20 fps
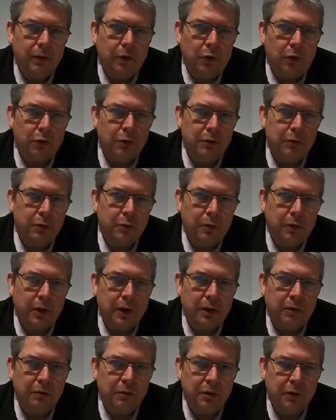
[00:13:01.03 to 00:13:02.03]
or if you
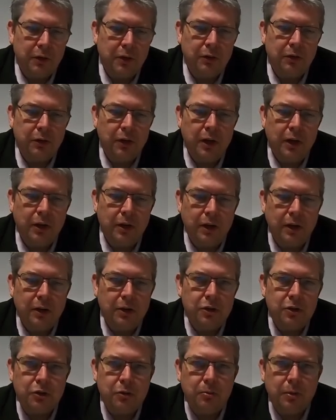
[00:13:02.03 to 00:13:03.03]
only have 13
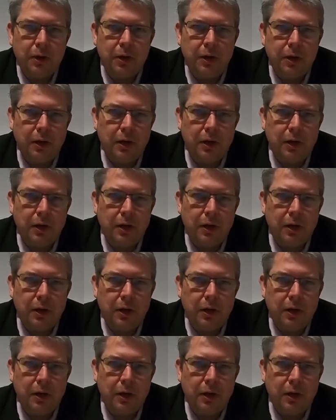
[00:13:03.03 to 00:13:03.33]
and it should be an